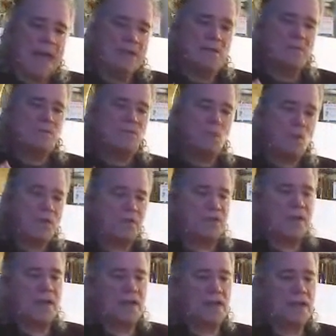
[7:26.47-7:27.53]
And the fourth
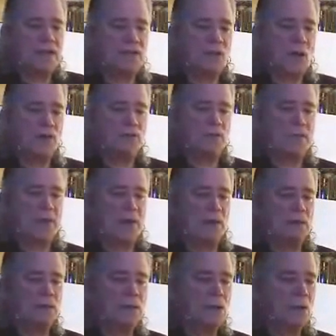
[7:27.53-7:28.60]
thing he talked
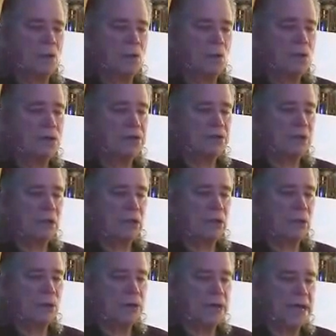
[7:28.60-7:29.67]
about was
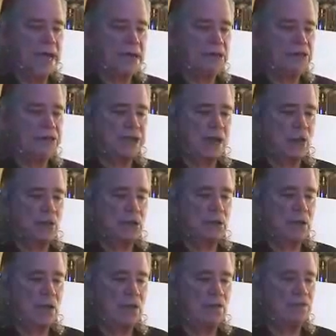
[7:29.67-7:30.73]
learning how to shower
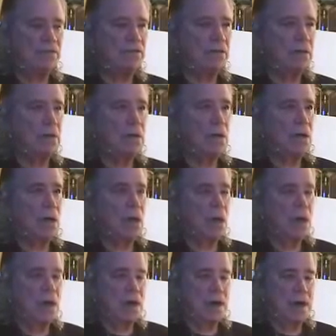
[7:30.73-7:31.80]
love
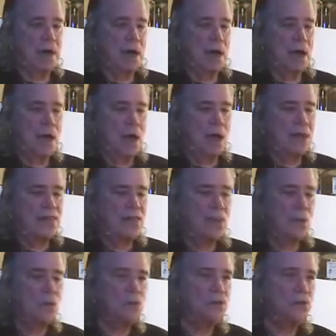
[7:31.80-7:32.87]
on
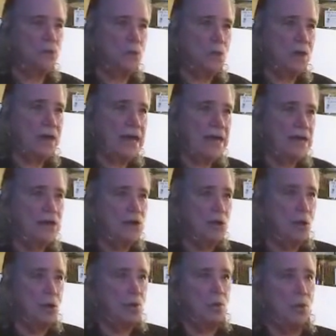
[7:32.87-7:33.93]
those who are in
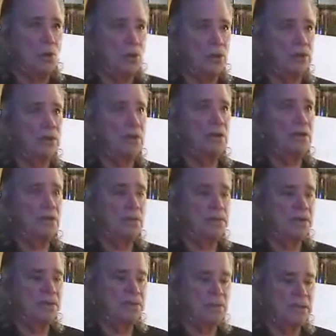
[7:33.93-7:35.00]
your world, the
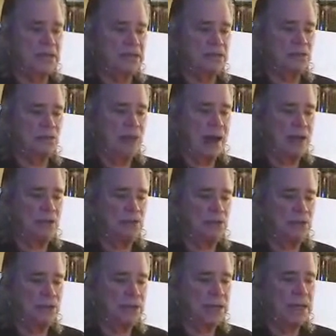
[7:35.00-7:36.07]
people that surround
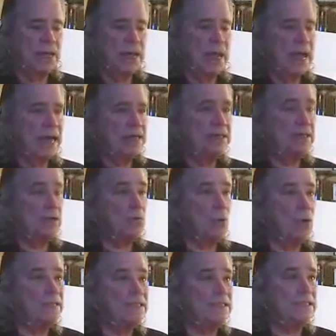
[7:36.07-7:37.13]
you. And he said,
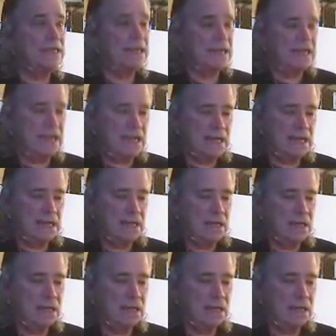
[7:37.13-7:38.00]
what's the key